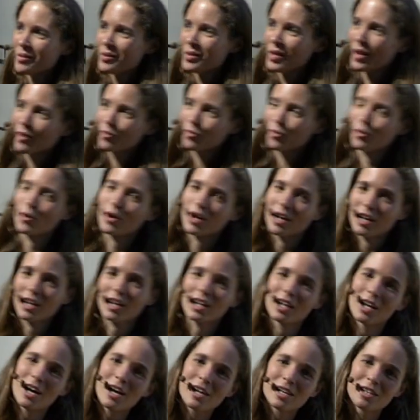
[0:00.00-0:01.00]
not for our
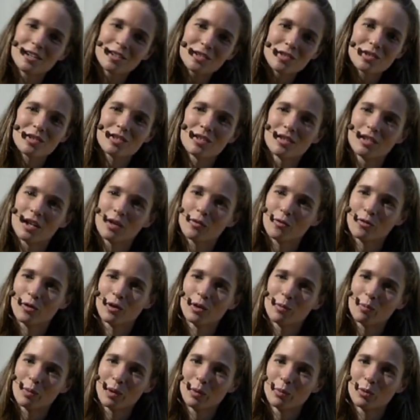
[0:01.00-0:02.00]
clients, not for
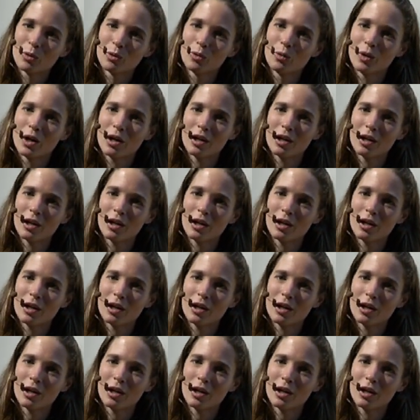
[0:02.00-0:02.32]
the people who